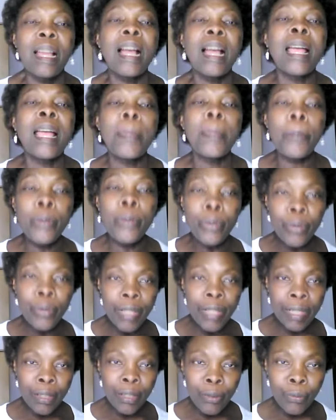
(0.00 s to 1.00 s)
I
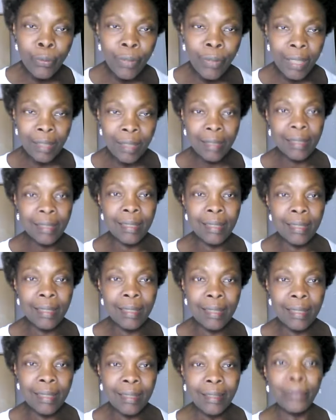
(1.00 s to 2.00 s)

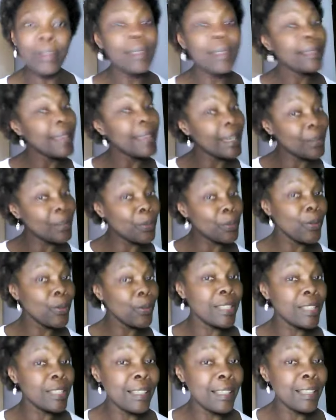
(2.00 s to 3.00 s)
pre-rinse with that
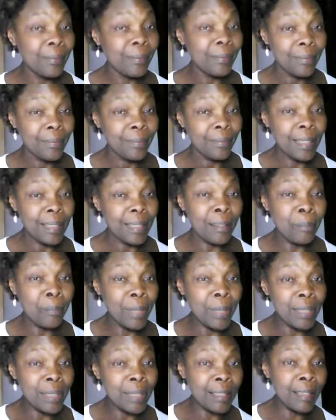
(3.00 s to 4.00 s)
water that I've
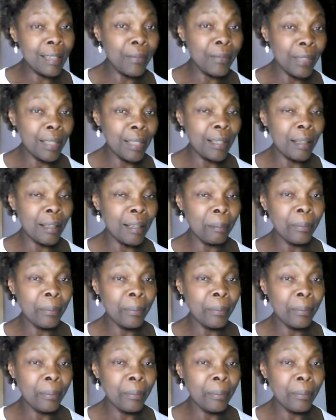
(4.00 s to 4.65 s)
been saving up.